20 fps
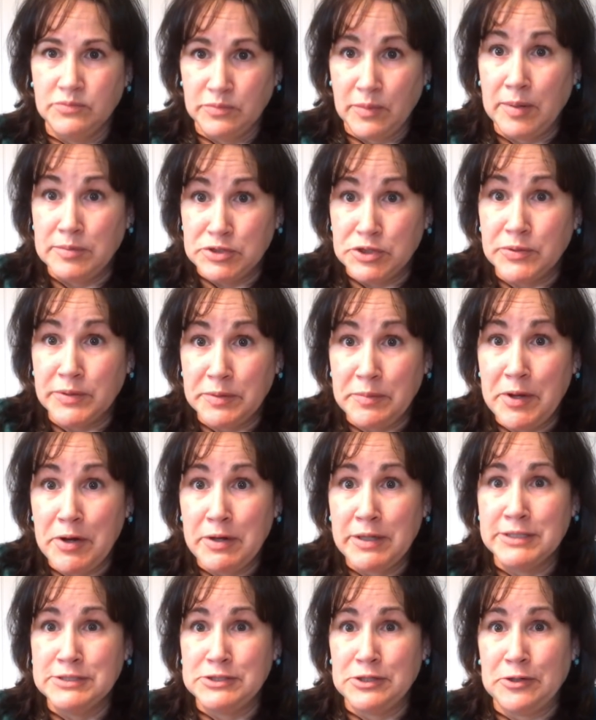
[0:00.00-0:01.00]
I'm doing
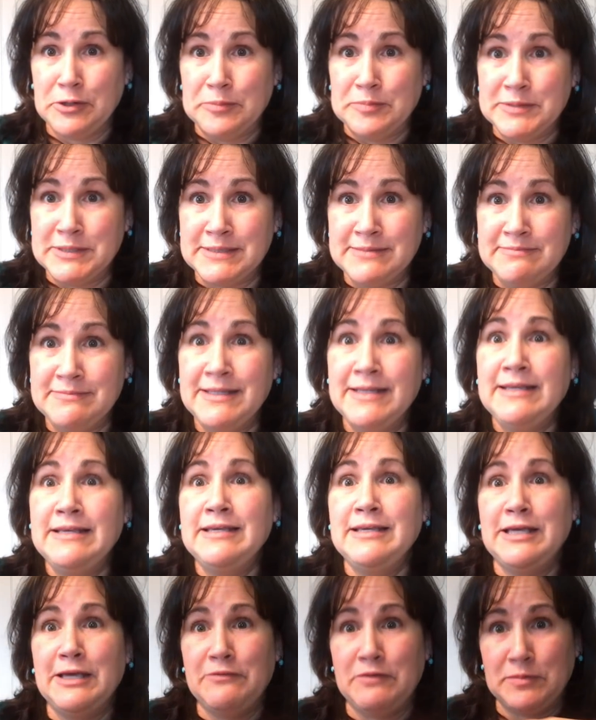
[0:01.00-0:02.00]
American terms.
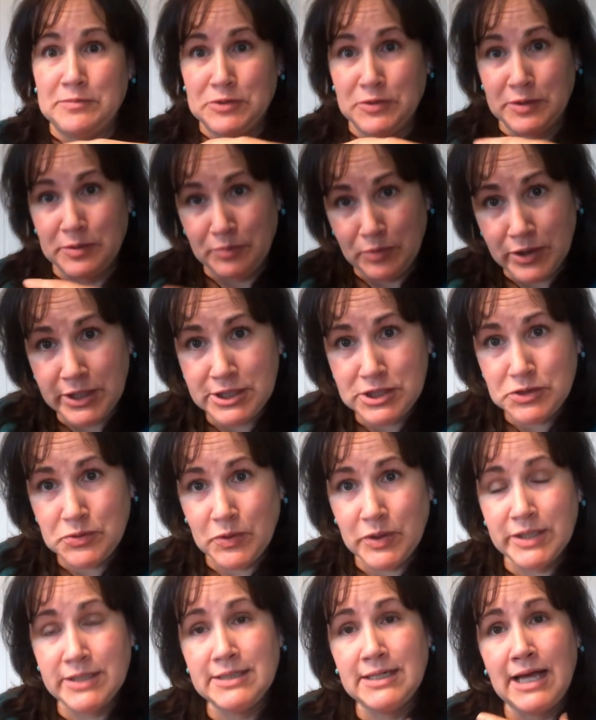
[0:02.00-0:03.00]
If I'm doing a British
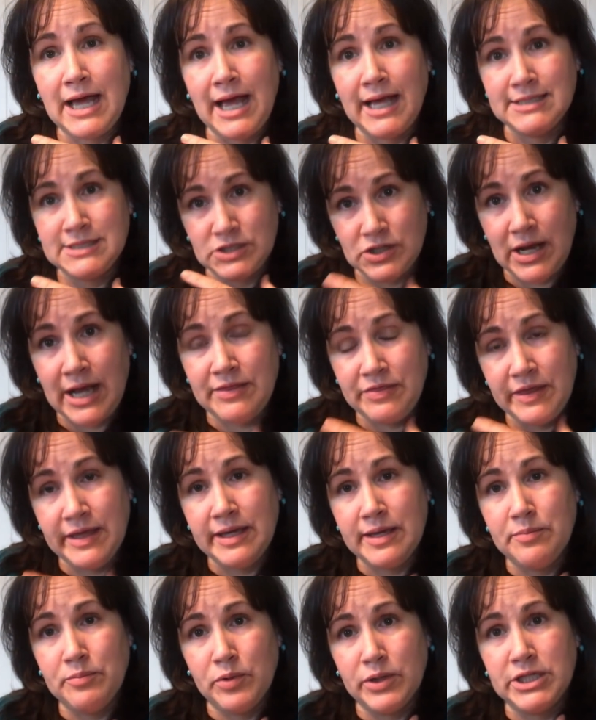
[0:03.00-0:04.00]
one, I
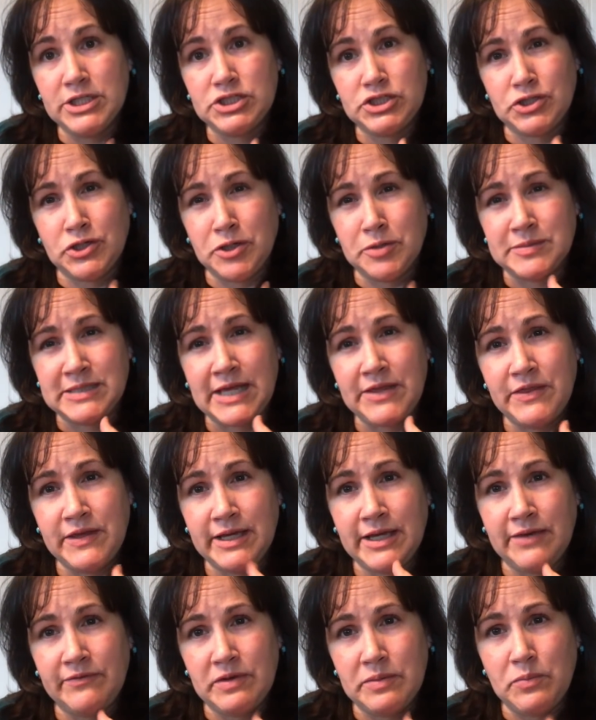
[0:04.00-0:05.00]
think in British terms. I
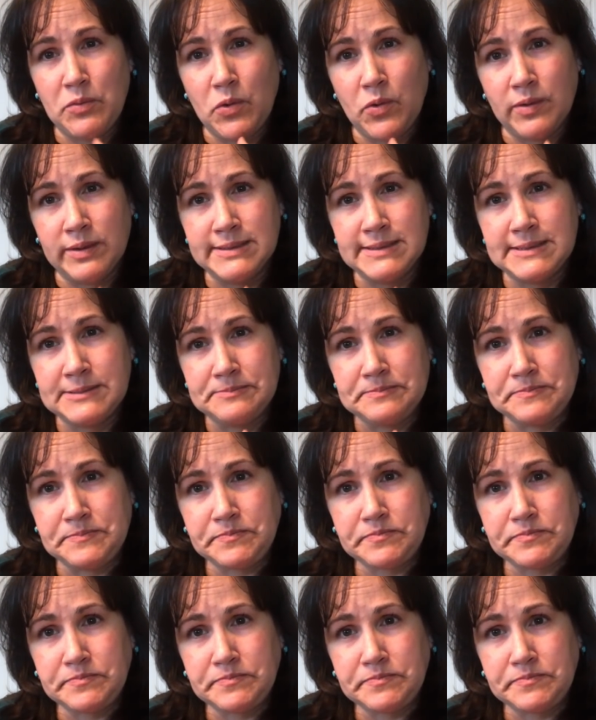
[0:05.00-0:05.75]
think of it more as,